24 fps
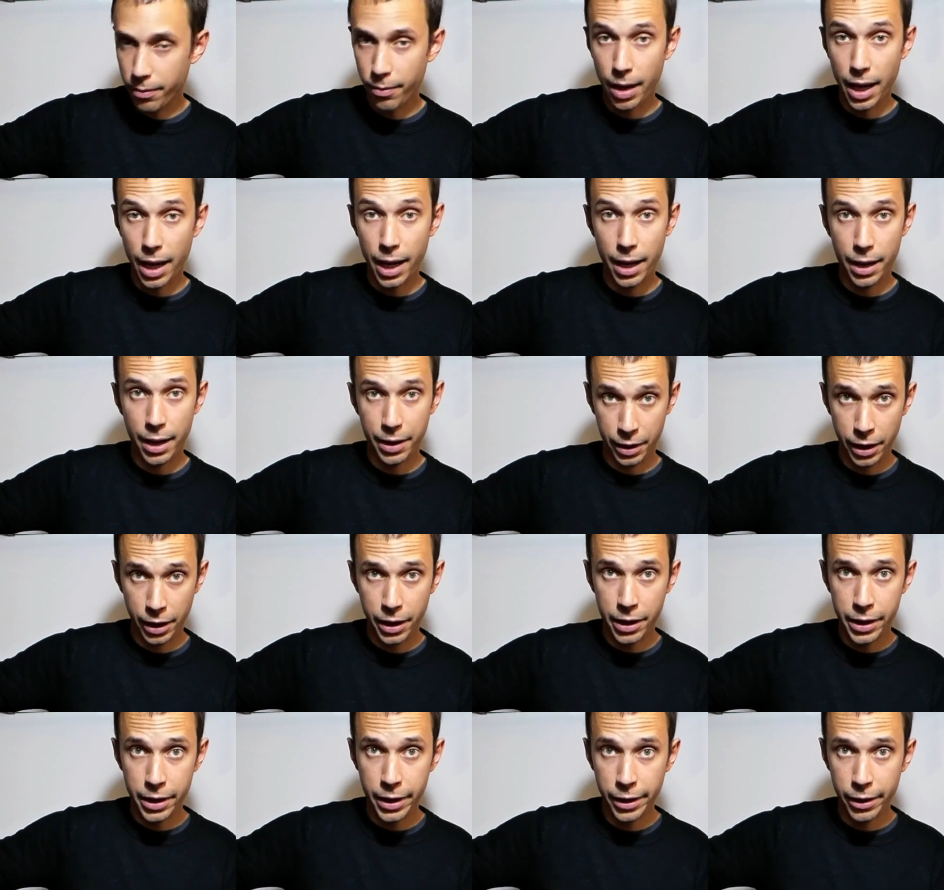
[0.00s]
my hand
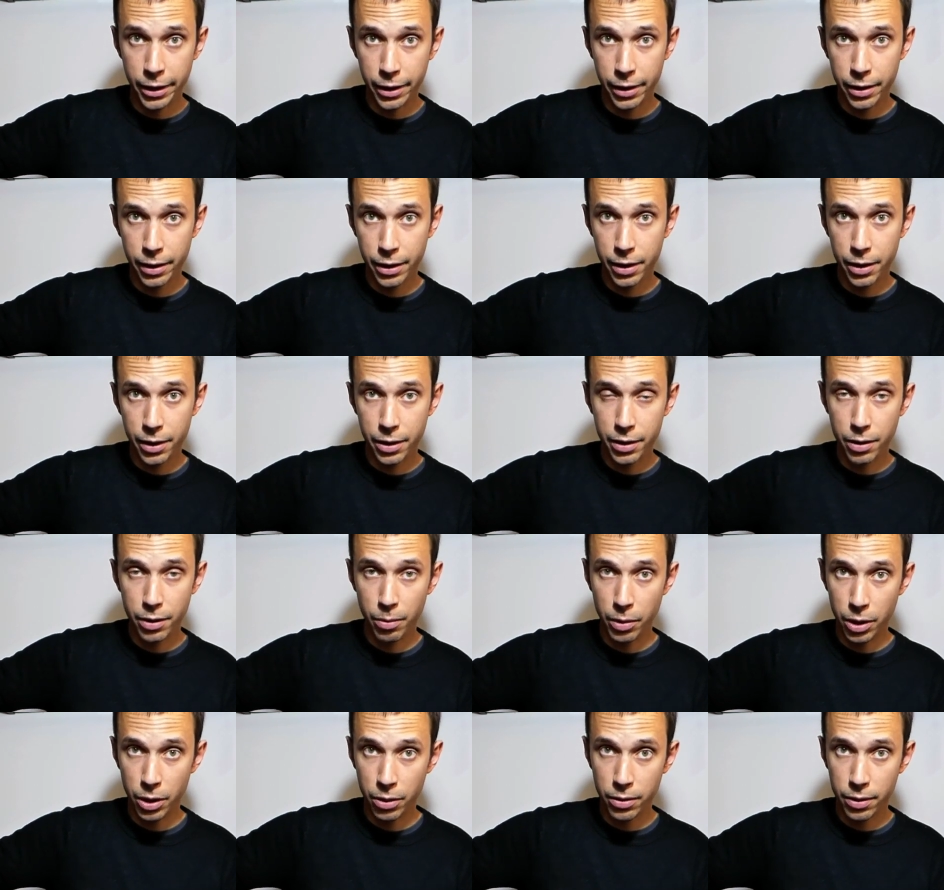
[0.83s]
here
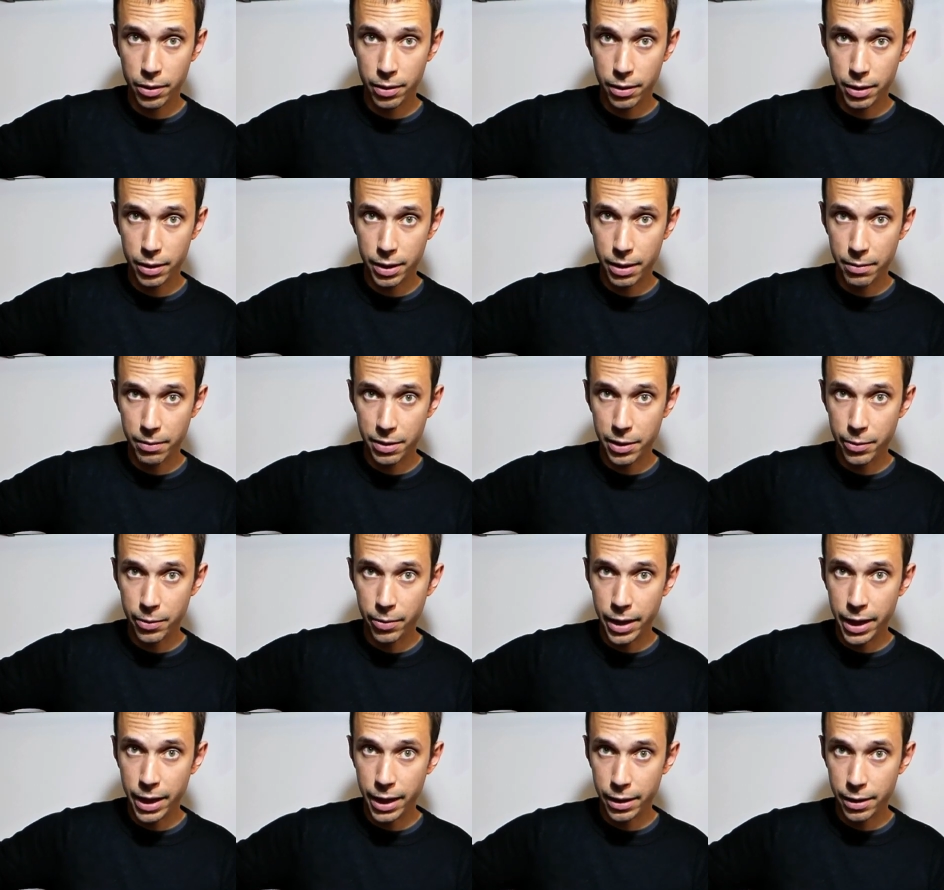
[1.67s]
to mute some
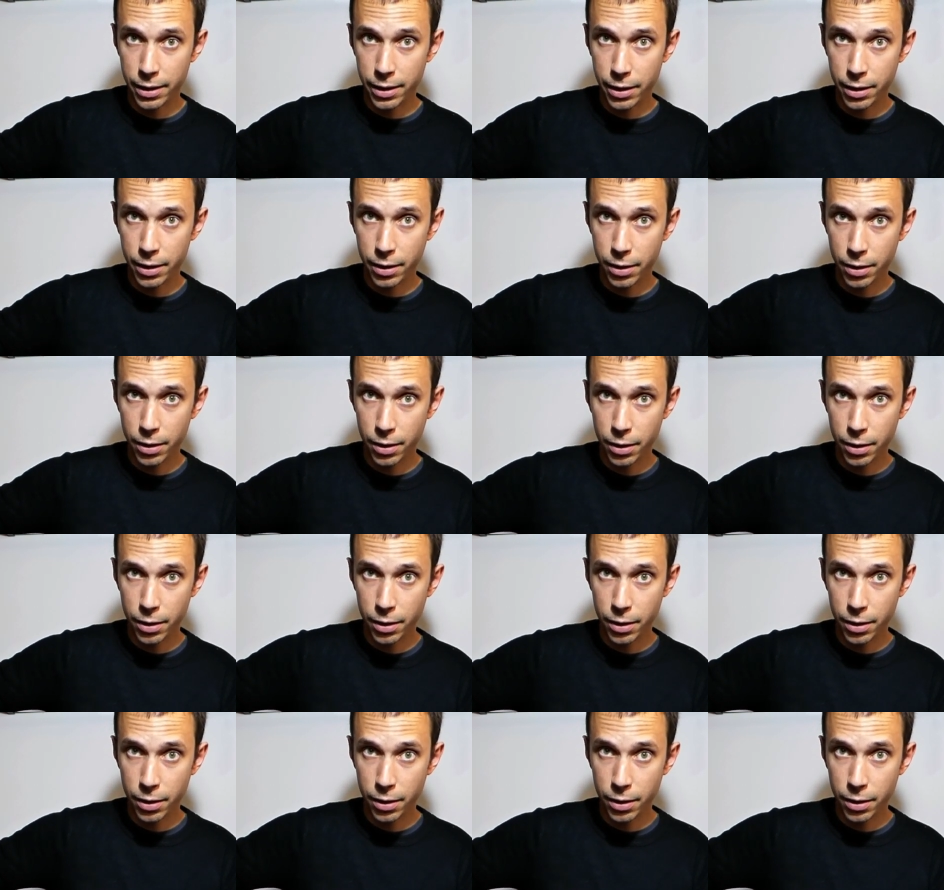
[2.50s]
strings